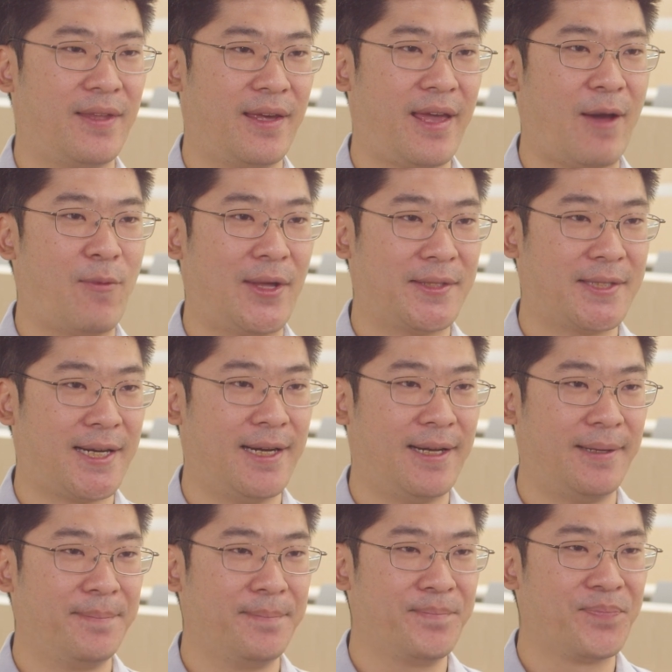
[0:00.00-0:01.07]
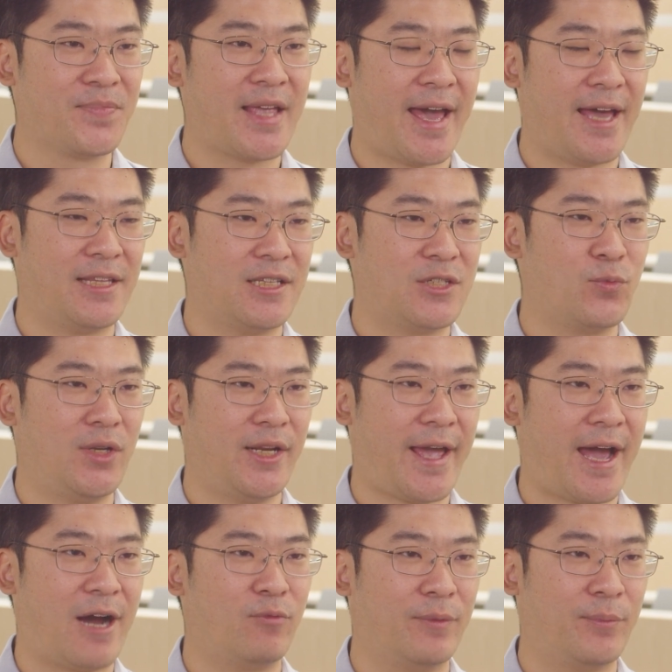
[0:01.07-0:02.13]
thing at one time and it's really
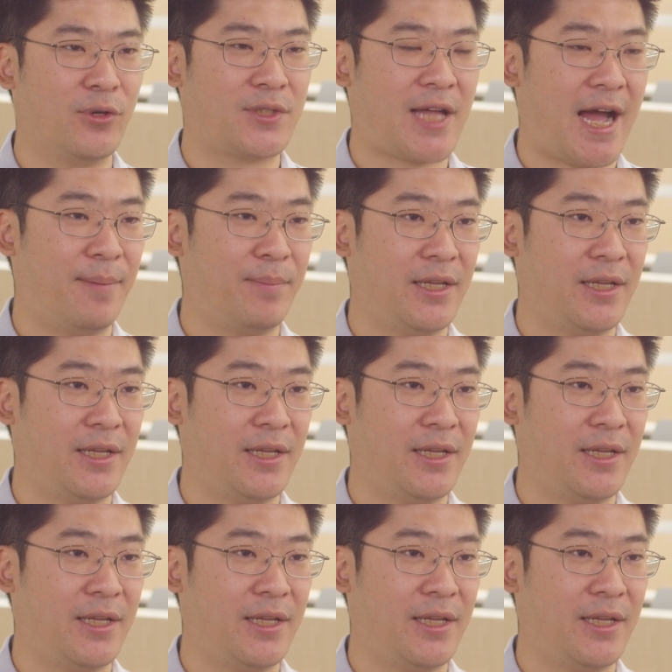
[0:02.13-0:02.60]
help with your time